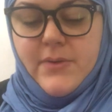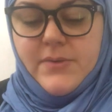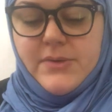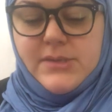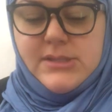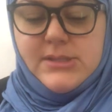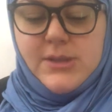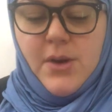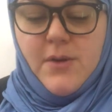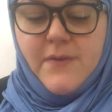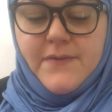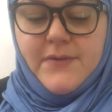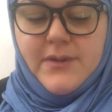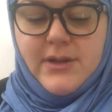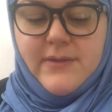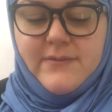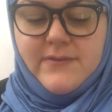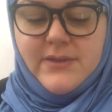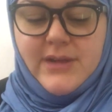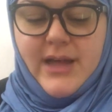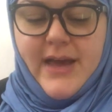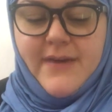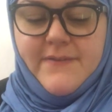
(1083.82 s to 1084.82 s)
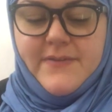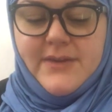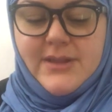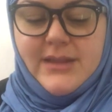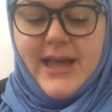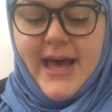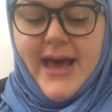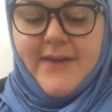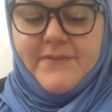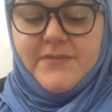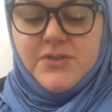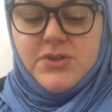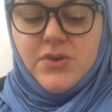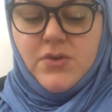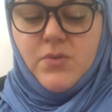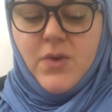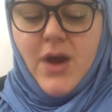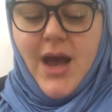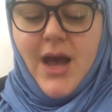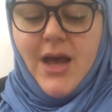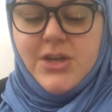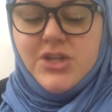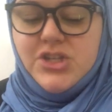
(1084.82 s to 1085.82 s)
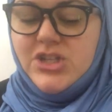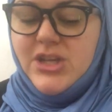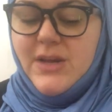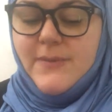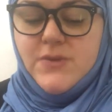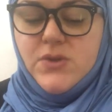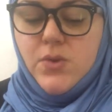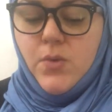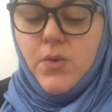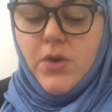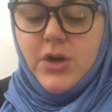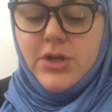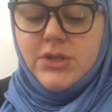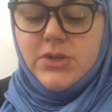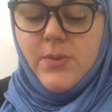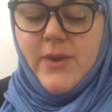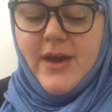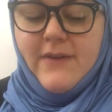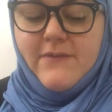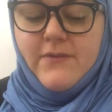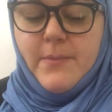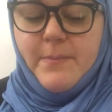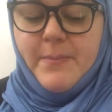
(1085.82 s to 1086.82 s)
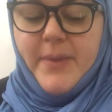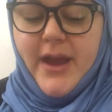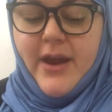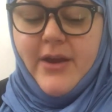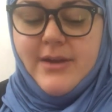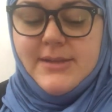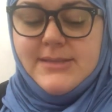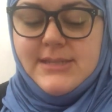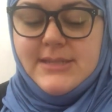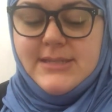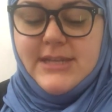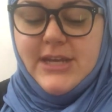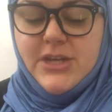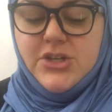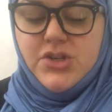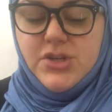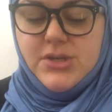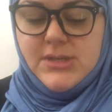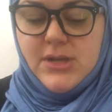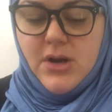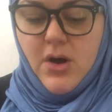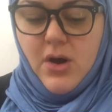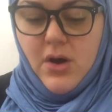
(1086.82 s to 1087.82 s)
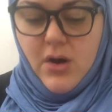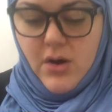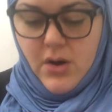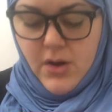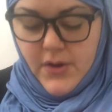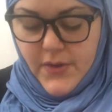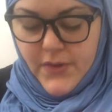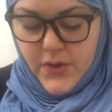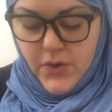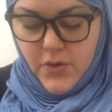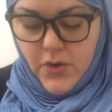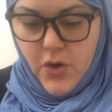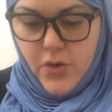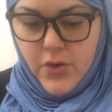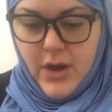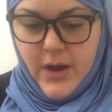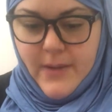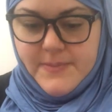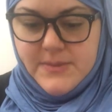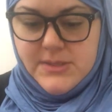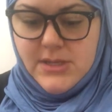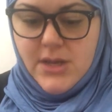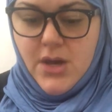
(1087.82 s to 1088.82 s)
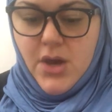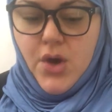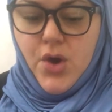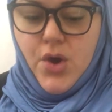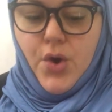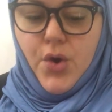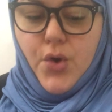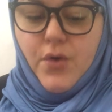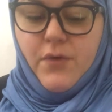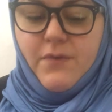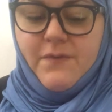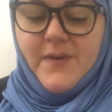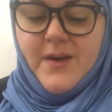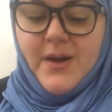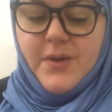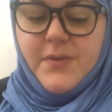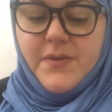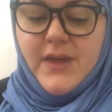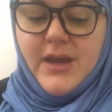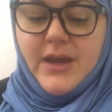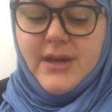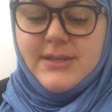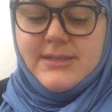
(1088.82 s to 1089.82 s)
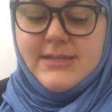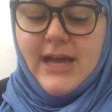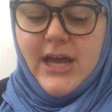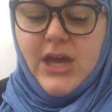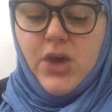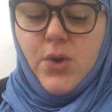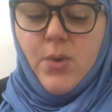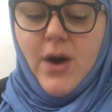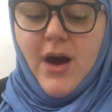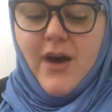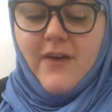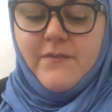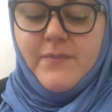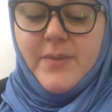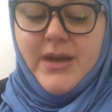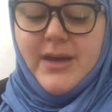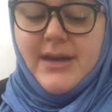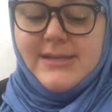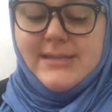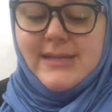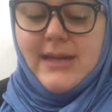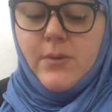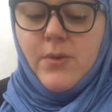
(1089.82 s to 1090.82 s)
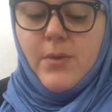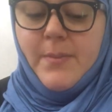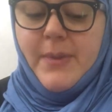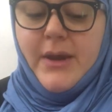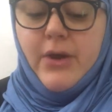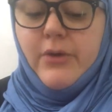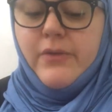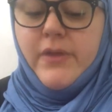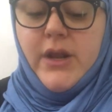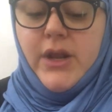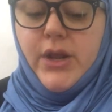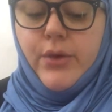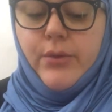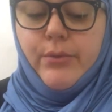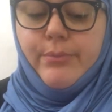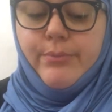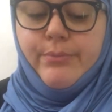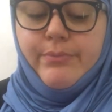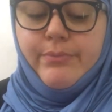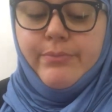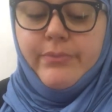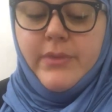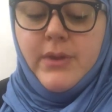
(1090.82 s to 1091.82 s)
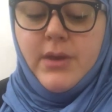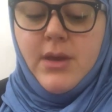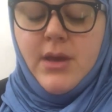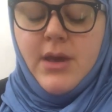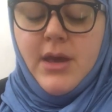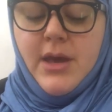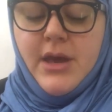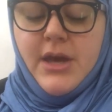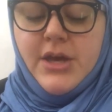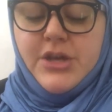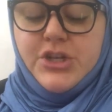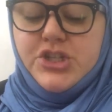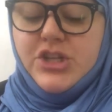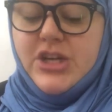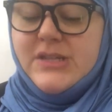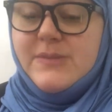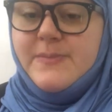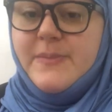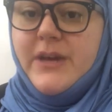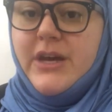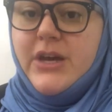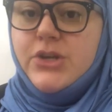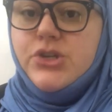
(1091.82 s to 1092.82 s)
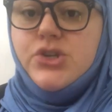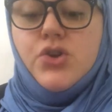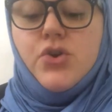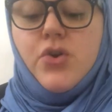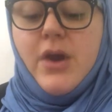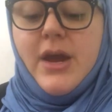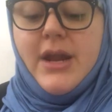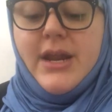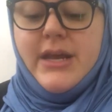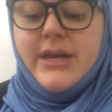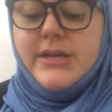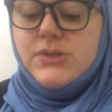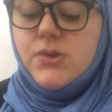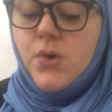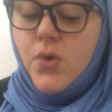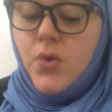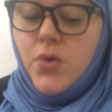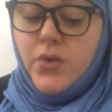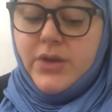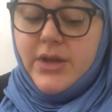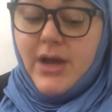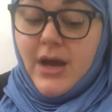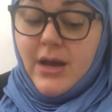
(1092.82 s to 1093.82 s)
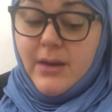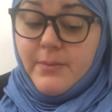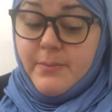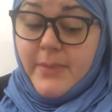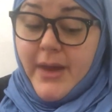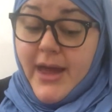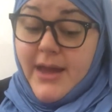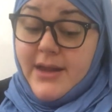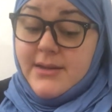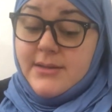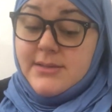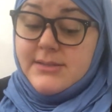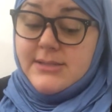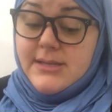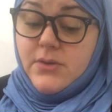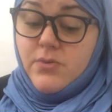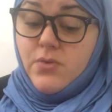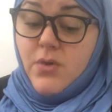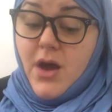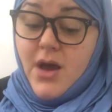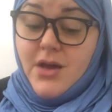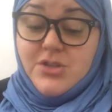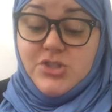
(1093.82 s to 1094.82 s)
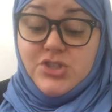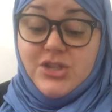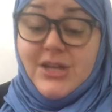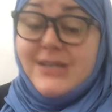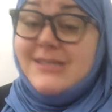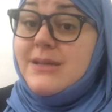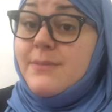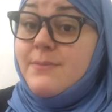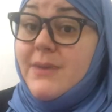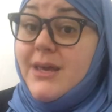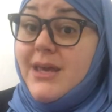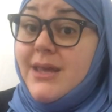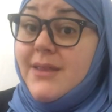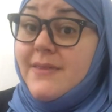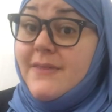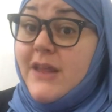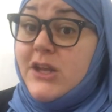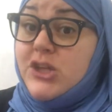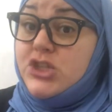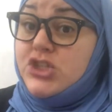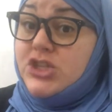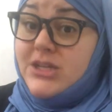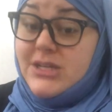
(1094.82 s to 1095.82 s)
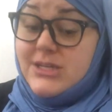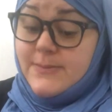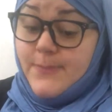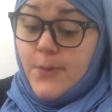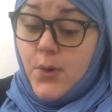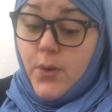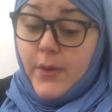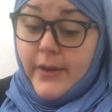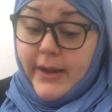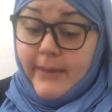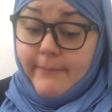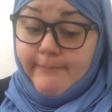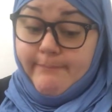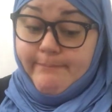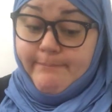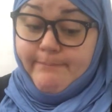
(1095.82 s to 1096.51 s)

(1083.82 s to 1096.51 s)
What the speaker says: was so full of life and laughter, Raj seemed a world away from parents and teachers and all the grown-ups who felt they could tell you off because they were bigger than you. Just because your granny is old, young Ben, said Raj, doesn't mean that she is boring.